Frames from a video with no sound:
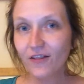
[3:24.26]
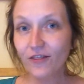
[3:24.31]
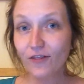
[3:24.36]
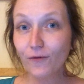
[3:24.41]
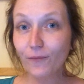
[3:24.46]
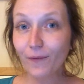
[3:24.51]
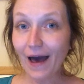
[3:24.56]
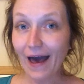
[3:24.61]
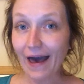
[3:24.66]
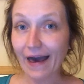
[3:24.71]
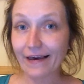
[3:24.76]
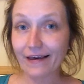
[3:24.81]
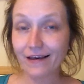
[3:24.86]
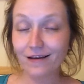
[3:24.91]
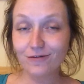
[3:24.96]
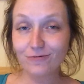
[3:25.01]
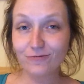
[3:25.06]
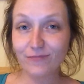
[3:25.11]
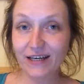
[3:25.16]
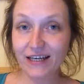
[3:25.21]
The way
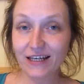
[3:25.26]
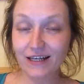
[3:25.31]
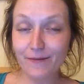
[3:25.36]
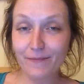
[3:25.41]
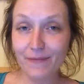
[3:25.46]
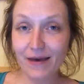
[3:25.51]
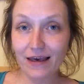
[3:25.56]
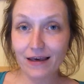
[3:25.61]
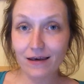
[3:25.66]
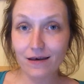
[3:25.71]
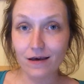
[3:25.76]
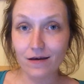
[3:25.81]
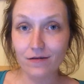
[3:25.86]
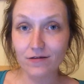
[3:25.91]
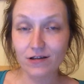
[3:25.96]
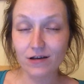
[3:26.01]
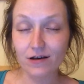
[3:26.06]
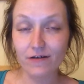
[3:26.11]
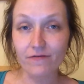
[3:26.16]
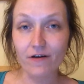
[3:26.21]
we're going to make
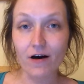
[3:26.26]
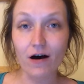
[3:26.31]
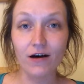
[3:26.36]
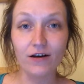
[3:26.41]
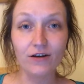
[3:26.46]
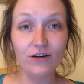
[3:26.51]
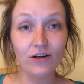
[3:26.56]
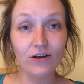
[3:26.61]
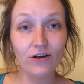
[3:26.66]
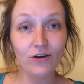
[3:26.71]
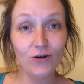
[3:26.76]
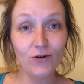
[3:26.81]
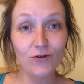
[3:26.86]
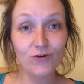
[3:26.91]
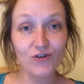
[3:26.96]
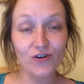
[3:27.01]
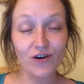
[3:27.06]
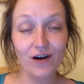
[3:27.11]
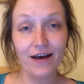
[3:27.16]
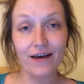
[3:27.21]
use of our new
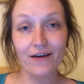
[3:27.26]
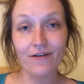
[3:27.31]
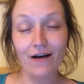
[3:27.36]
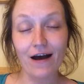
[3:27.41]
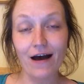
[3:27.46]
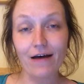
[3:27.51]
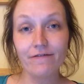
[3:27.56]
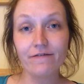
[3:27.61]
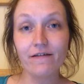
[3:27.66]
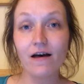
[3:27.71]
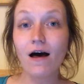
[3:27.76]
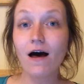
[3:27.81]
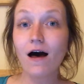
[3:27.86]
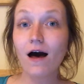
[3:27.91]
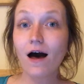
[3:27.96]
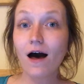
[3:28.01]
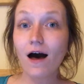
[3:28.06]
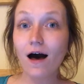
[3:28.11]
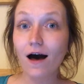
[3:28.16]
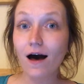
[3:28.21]
trigraph
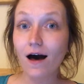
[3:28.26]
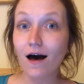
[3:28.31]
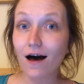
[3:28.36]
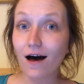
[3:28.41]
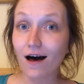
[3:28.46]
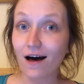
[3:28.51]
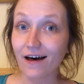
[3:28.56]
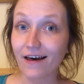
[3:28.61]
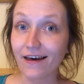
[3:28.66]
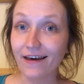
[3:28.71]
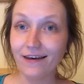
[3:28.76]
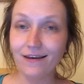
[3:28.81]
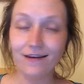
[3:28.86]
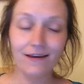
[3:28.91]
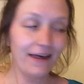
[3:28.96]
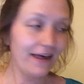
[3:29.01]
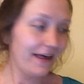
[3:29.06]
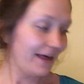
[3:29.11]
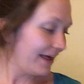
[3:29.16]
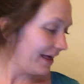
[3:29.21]
I
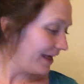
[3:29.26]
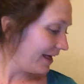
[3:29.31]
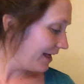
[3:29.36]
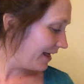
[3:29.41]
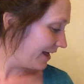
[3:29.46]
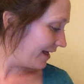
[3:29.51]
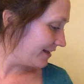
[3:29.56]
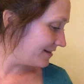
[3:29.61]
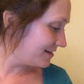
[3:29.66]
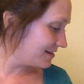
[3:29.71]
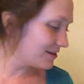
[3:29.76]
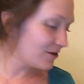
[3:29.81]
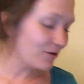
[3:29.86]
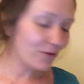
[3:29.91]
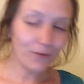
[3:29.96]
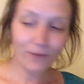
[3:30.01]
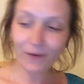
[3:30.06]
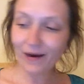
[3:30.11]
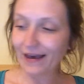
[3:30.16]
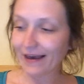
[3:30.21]
is
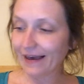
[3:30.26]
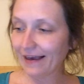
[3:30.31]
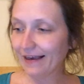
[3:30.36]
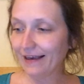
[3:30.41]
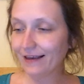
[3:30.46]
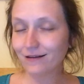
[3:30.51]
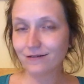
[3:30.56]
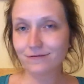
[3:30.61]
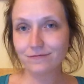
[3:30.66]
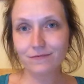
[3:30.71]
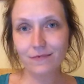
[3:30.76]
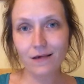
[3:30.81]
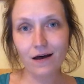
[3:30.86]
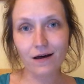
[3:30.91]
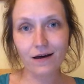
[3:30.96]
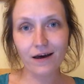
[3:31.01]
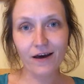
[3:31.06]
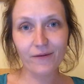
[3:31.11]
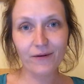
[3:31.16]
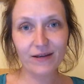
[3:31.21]
we
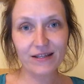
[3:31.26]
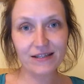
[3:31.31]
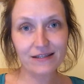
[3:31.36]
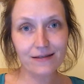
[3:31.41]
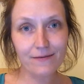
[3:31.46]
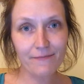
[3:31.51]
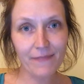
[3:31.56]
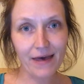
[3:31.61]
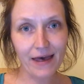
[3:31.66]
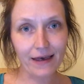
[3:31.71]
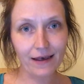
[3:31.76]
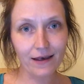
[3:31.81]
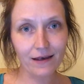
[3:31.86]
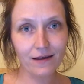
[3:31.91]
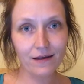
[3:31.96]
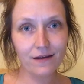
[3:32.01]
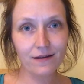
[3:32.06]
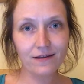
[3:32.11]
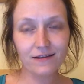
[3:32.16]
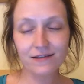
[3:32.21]
are going to
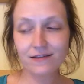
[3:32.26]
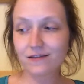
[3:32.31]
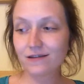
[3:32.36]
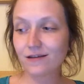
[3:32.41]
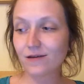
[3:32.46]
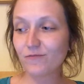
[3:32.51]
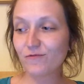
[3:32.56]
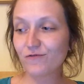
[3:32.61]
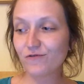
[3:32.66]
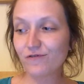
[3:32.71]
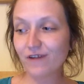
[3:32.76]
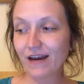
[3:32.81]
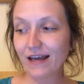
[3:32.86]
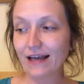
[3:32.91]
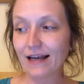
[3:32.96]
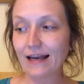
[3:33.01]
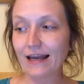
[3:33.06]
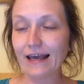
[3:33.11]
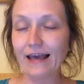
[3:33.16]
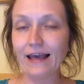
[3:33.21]
make some
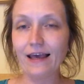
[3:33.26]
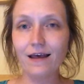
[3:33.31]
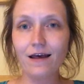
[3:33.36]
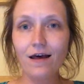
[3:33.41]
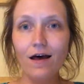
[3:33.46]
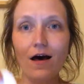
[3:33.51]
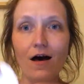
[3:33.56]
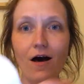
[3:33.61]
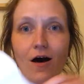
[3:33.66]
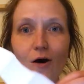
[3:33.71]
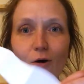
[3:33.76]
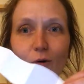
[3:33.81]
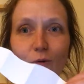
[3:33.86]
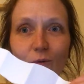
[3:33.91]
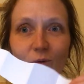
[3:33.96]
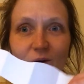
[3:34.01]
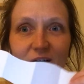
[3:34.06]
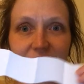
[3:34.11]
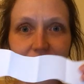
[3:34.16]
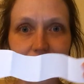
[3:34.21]
wriggly
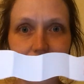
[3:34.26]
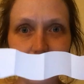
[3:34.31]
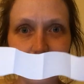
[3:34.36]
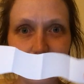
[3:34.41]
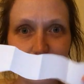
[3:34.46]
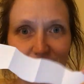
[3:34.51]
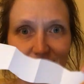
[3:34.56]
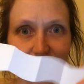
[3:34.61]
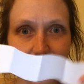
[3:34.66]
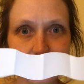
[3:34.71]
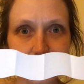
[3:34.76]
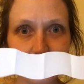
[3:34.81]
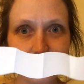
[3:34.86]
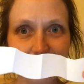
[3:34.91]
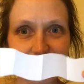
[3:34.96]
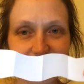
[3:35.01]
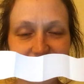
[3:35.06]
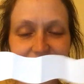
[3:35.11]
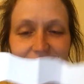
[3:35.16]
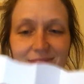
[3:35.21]
worms.
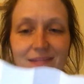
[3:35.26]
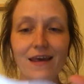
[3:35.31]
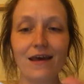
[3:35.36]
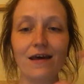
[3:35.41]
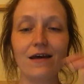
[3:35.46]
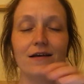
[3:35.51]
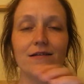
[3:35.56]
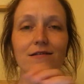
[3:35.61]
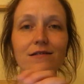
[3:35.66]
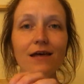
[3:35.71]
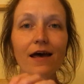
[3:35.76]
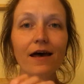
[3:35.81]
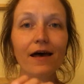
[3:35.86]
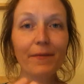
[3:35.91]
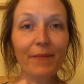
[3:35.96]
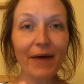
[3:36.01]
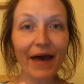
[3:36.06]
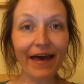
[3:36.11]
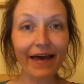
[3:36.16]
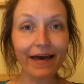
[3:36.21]
To
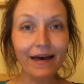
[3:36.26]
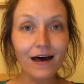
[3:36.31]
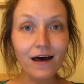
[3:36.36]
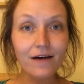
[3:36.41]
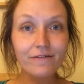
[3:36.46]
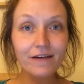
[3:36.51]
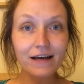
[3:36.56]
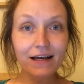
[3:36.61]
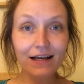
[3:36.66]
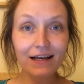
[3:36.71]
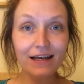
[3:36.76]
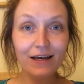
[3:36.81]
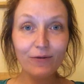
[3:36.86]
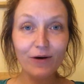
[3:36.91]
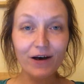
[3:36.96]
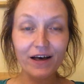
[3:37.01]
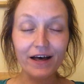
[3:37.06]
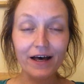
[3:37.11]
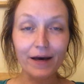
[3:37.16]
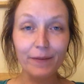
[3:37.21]
make a wriggly
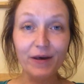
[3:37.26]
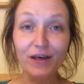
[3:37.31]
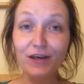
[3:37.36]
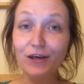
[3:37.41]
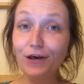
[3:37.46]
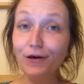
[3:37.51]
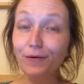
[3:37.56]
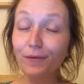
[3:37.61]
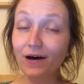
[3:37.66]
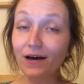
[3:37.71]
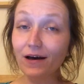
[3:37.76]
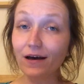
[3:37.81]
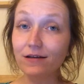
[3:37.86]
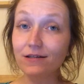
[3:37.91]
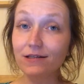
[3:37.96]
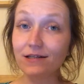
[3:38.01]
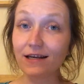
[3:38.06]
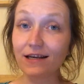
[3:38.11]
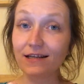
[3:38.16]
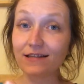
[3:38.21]
worm, you are
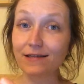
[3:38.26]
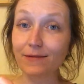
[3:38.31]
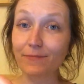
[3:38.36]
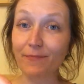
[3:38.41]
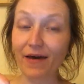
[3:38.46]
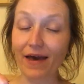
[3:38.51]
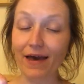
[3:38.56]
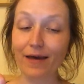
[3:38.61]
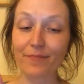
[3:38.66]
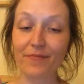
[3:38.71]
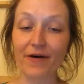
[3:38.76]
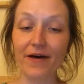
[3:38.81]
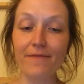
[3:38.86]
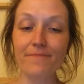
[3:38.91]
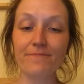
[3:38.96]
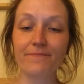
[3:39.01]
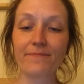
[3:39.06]
going to need some paper